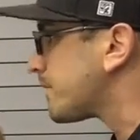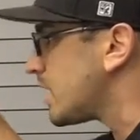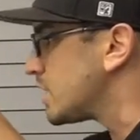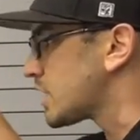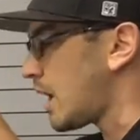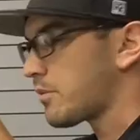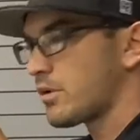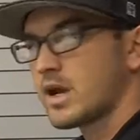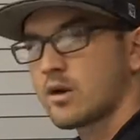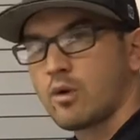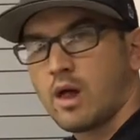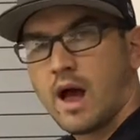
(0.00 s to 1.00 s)
Each
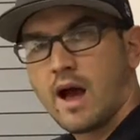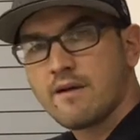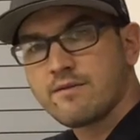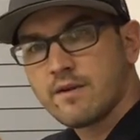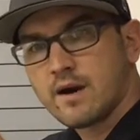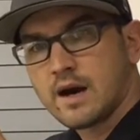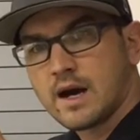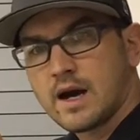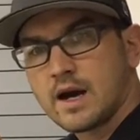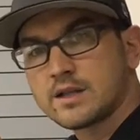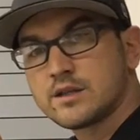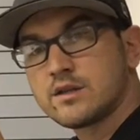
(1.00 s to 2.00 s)
operator will have
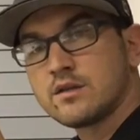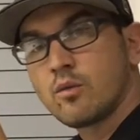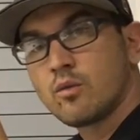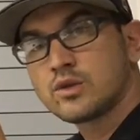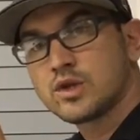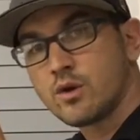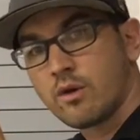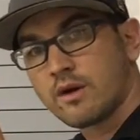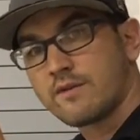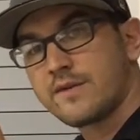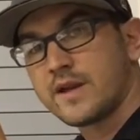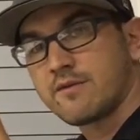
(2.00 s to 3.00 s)

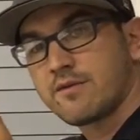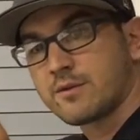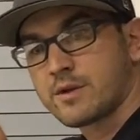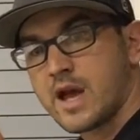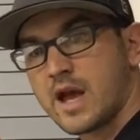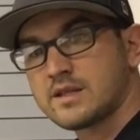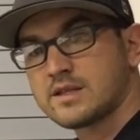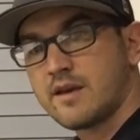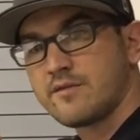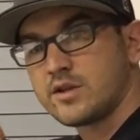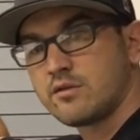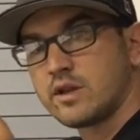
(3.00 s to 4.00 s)
200 feet of 3/8
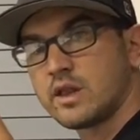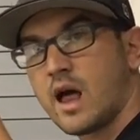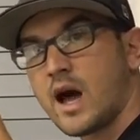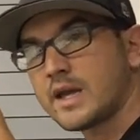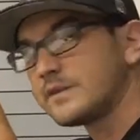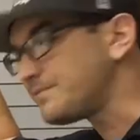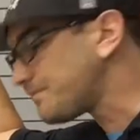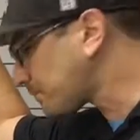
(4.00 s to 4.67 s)
heavy-duty line.